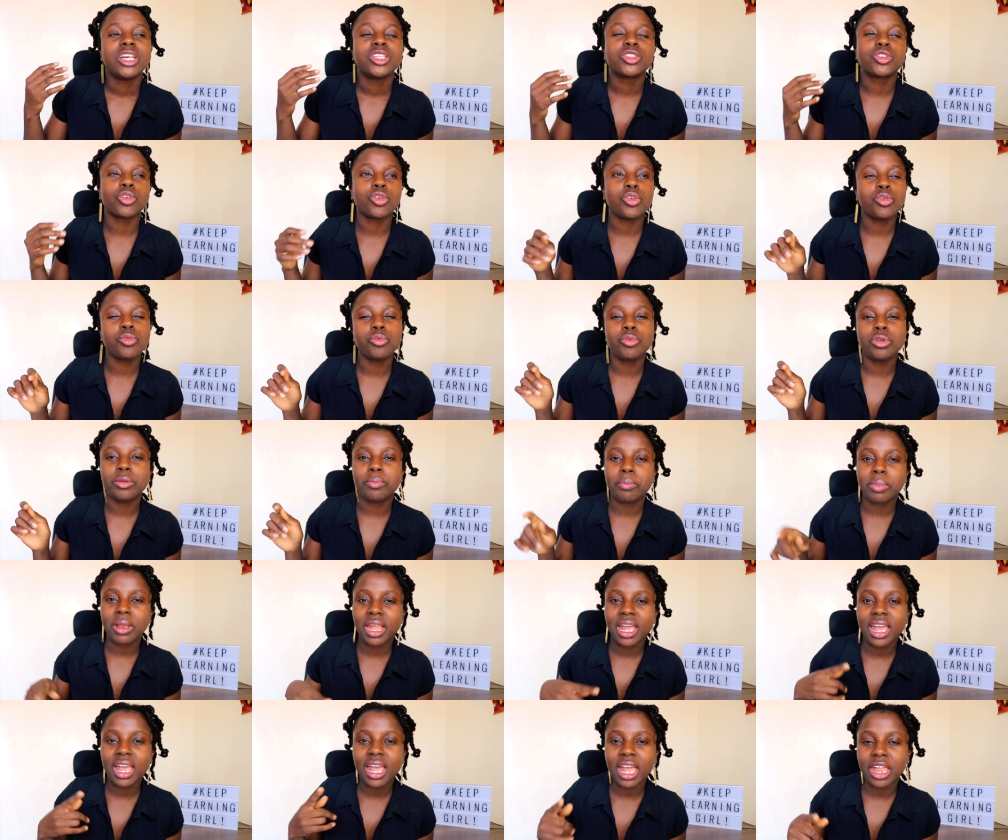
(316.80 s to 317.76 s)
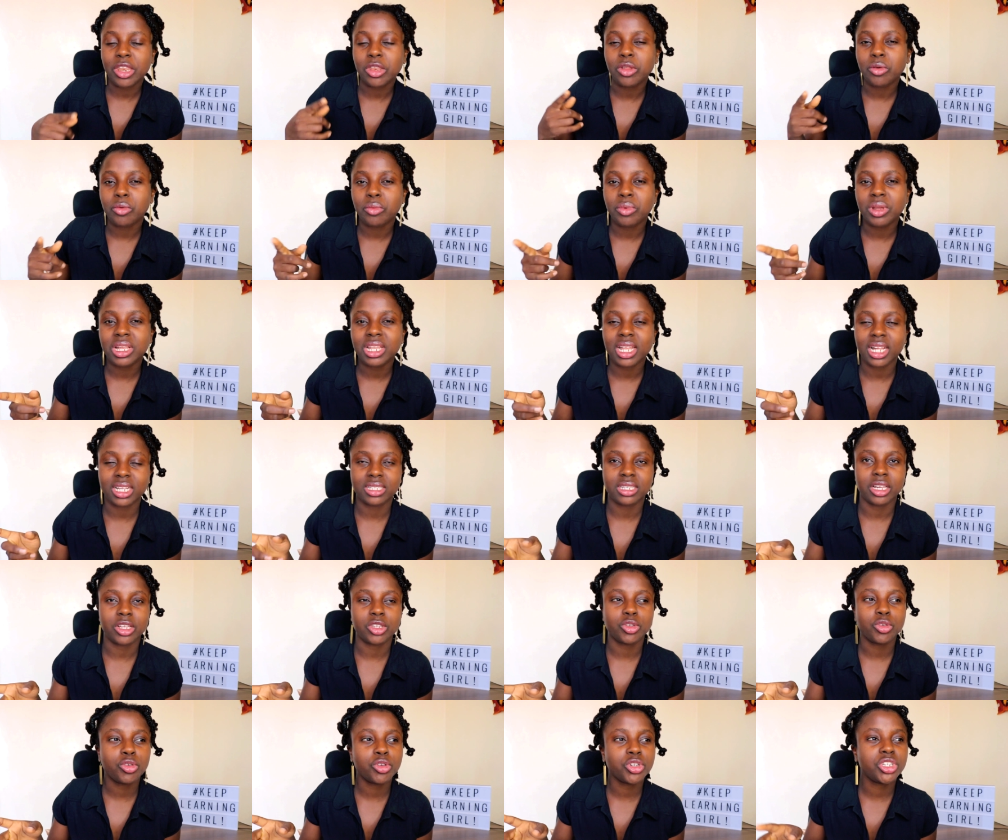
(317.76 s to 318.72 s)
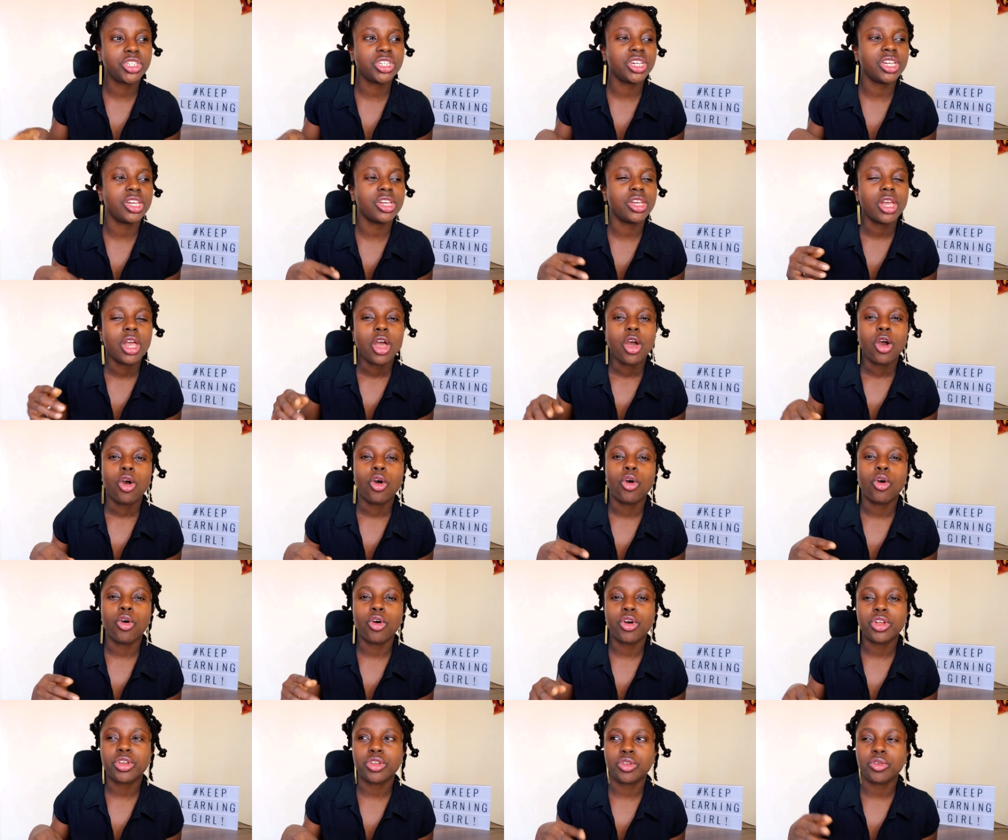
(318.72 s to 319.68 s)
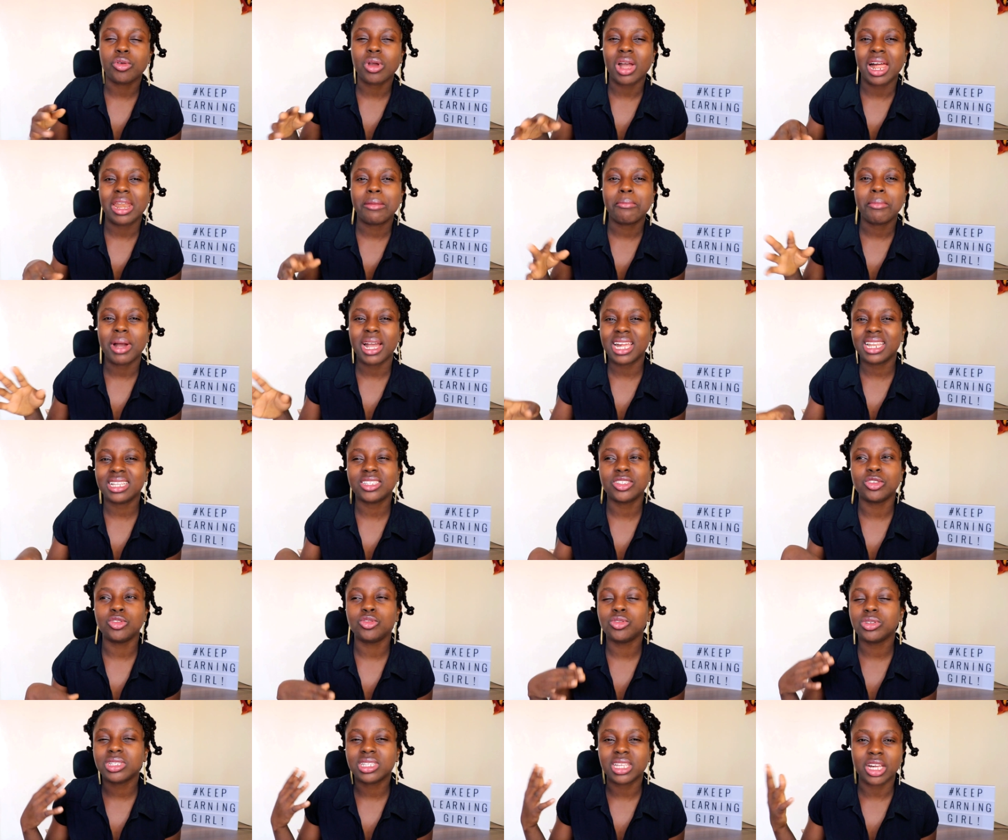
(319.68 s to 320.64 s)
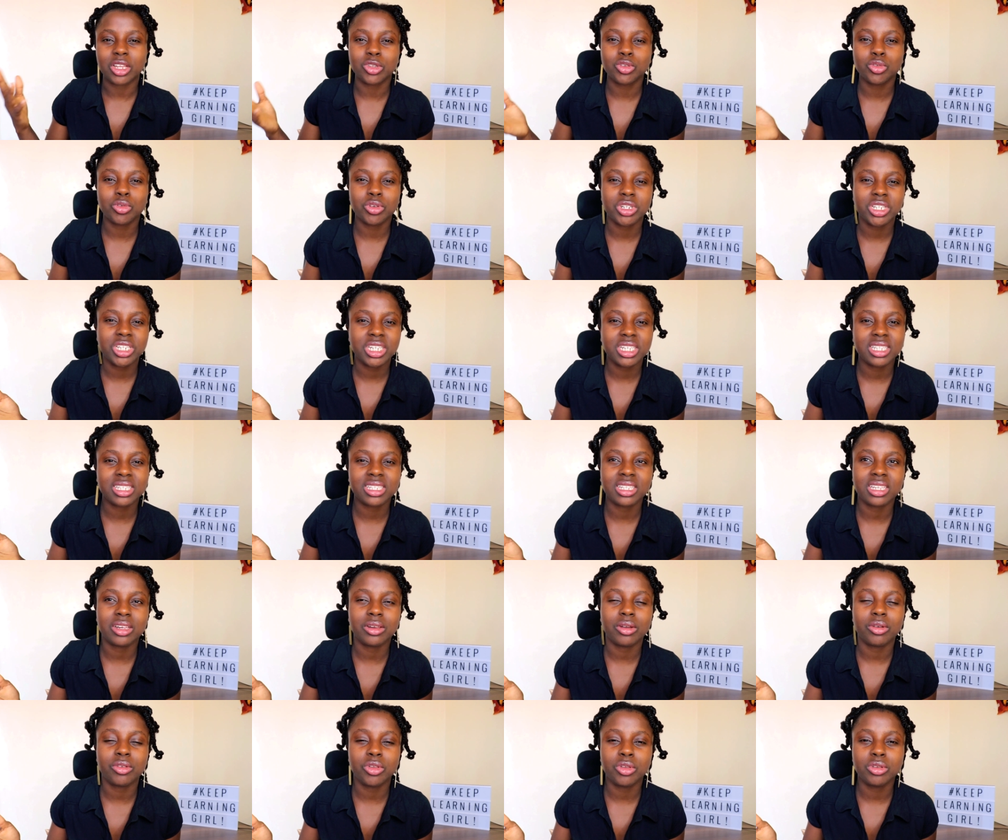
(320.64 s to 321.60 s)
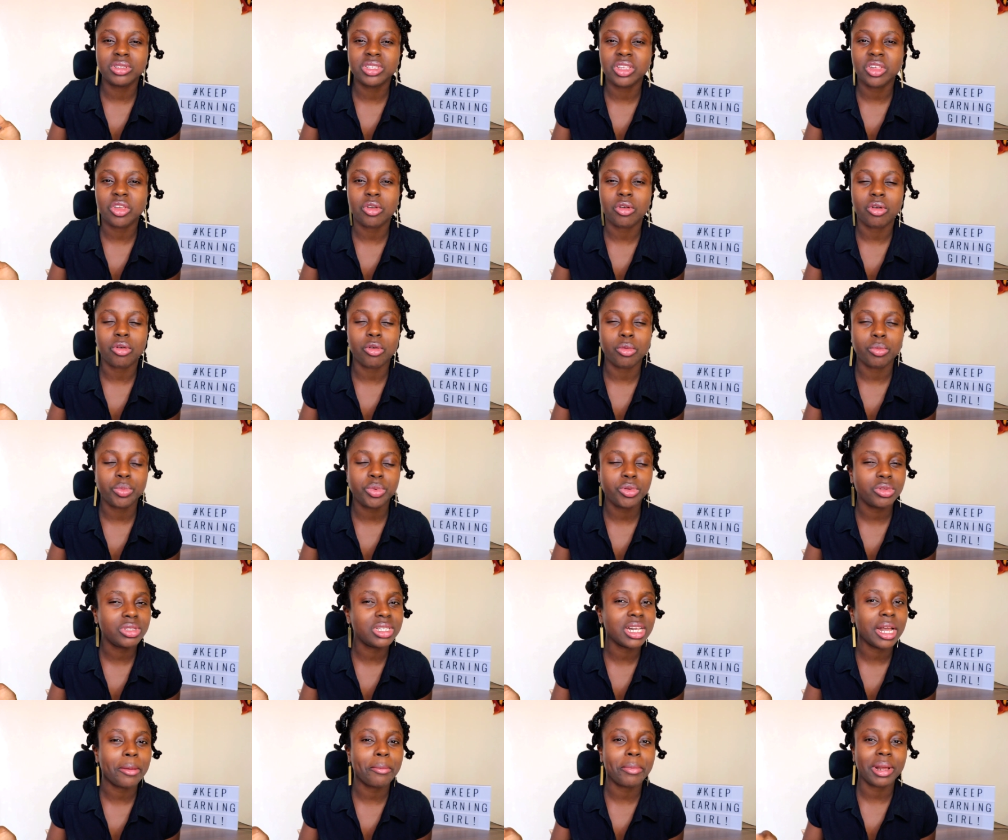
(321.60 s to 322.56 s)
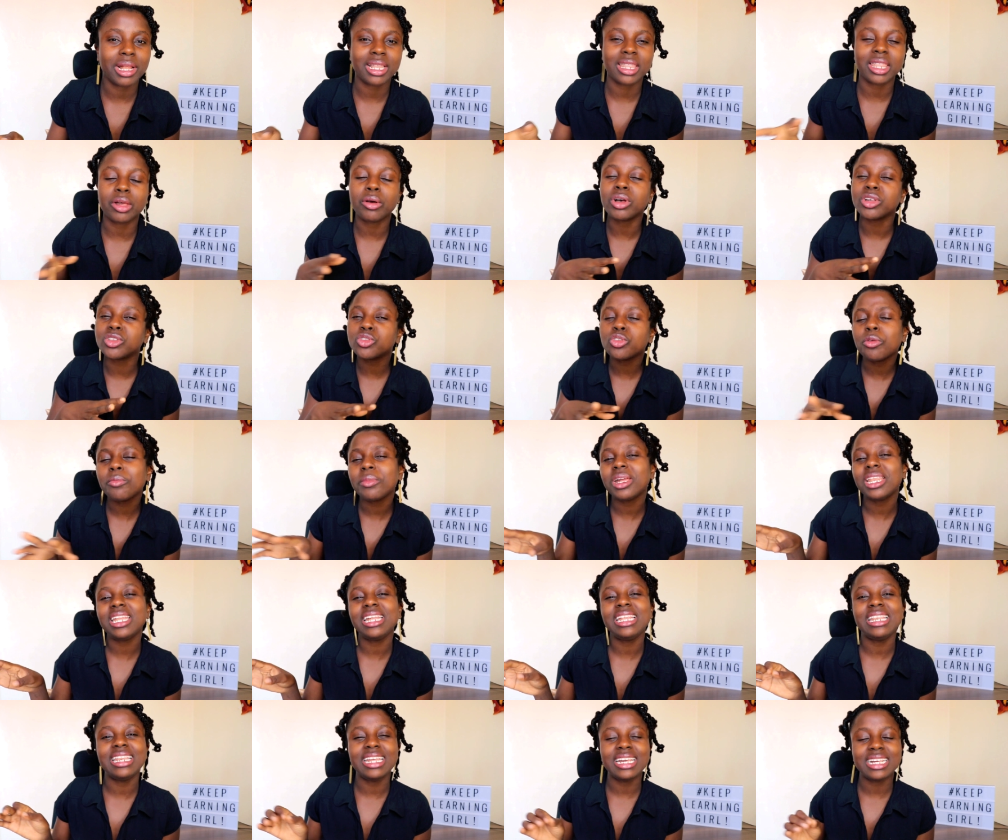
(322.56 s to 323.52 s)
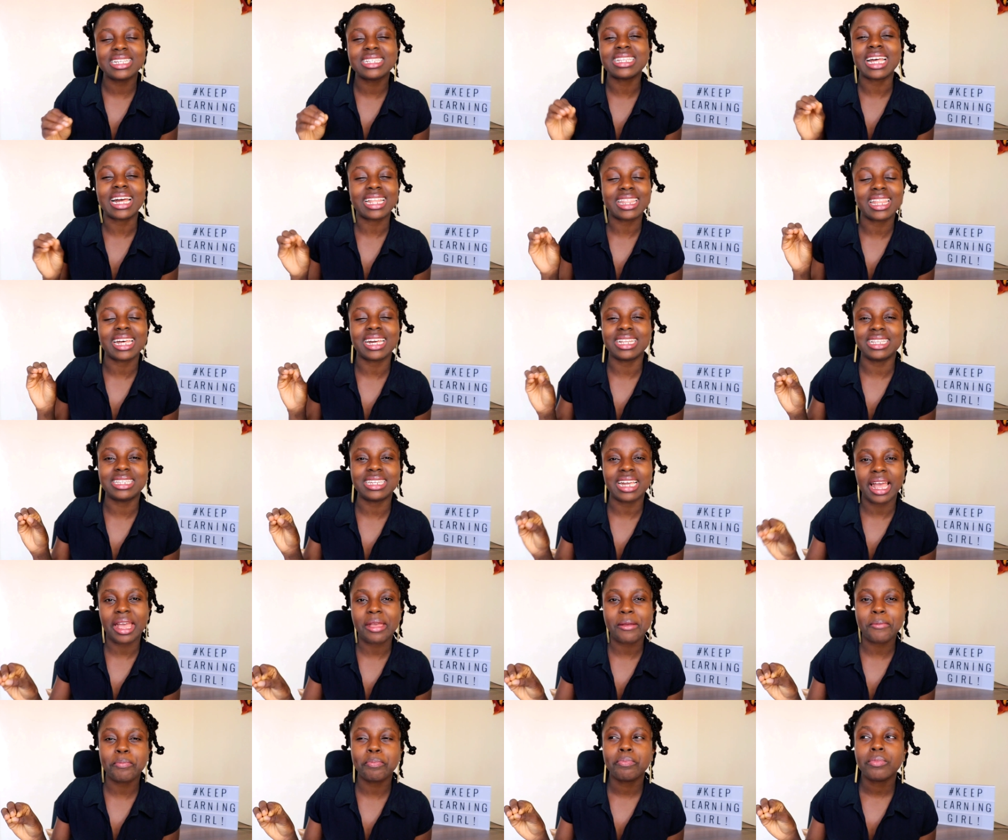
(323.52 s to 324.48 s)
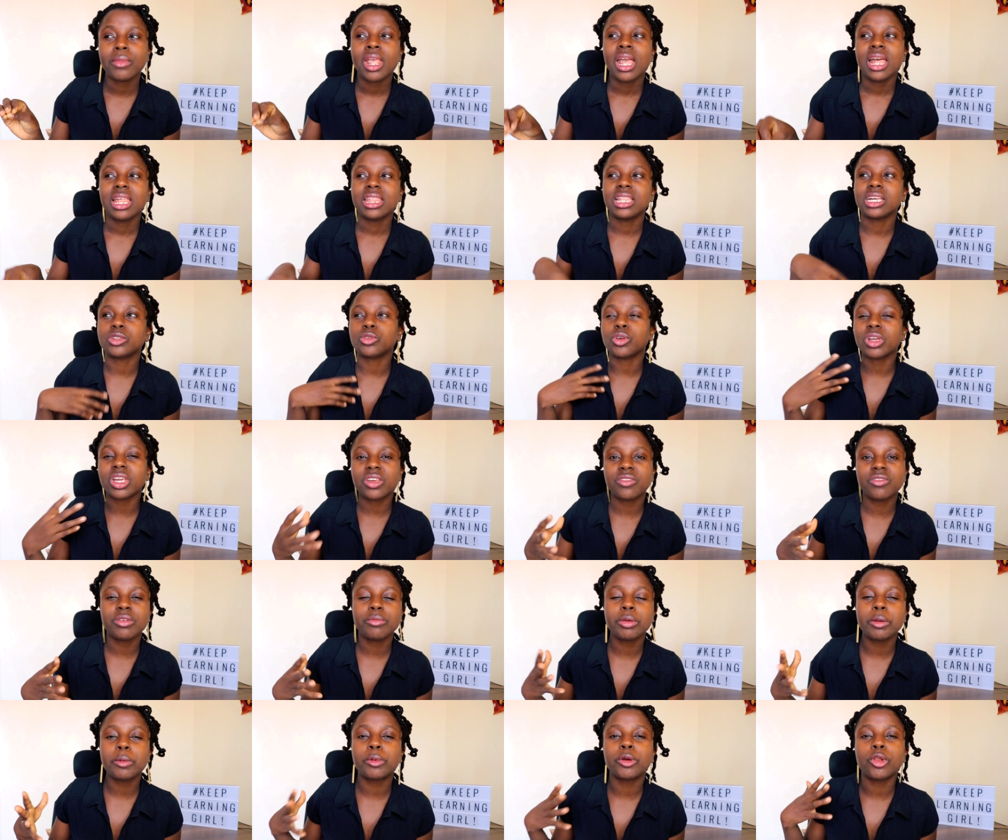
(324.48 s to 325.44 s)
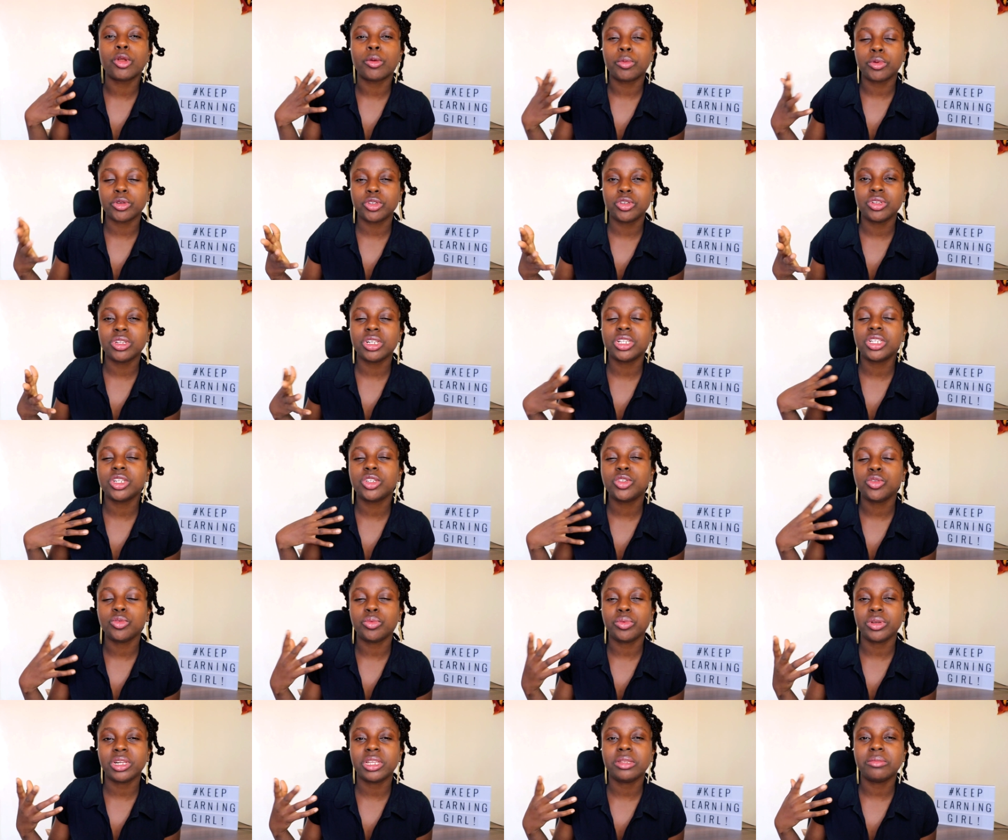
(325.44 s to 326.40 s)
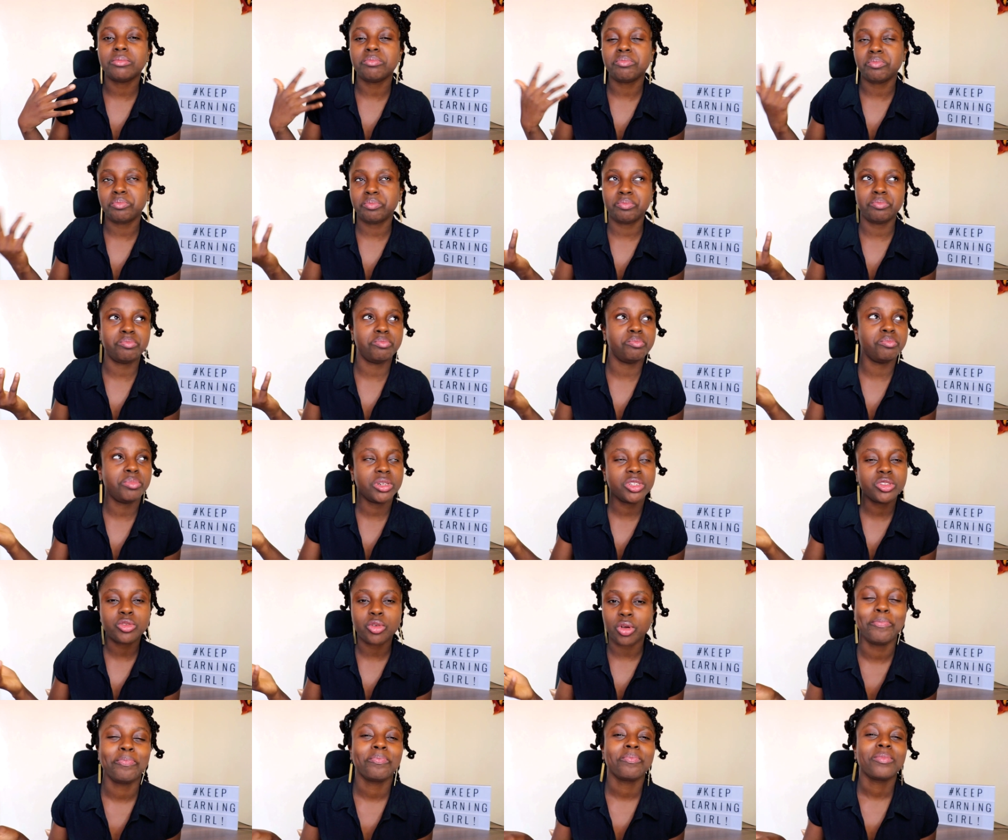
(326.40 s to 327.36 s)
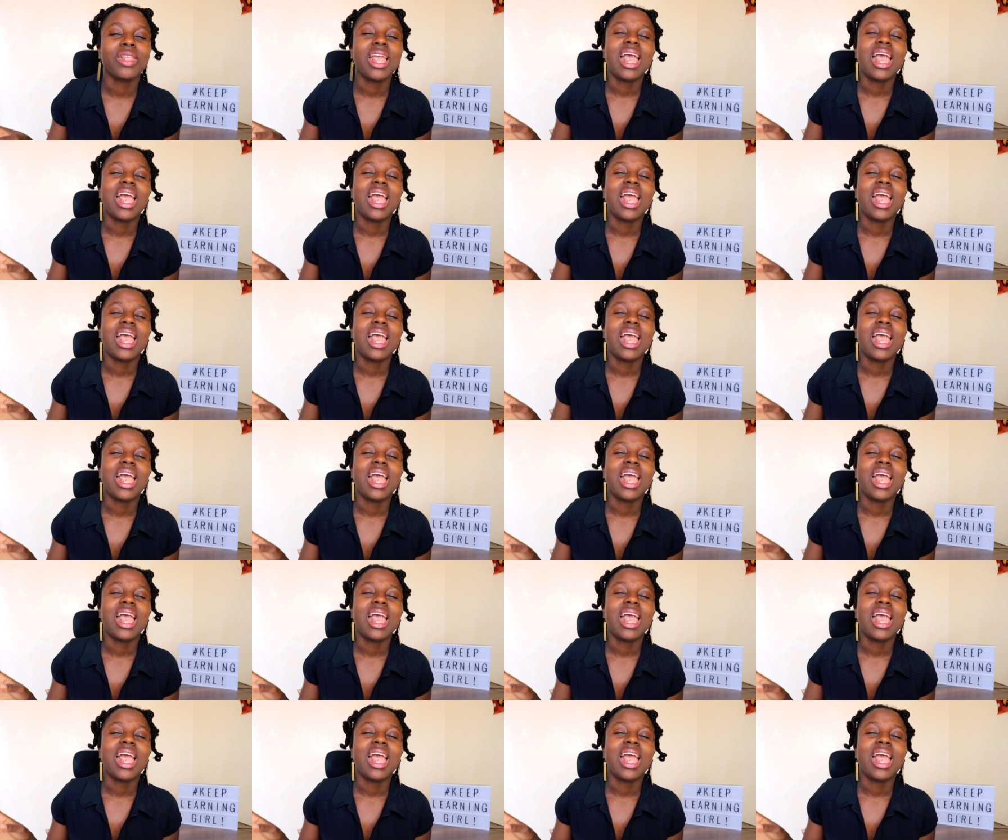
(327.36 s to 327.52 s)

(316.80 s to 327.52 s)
so you would play and you win a Satoshi or you can mine to just Satoshis using your computer. But there were so many links at that time that were giving people opportunity to win Bitcoin.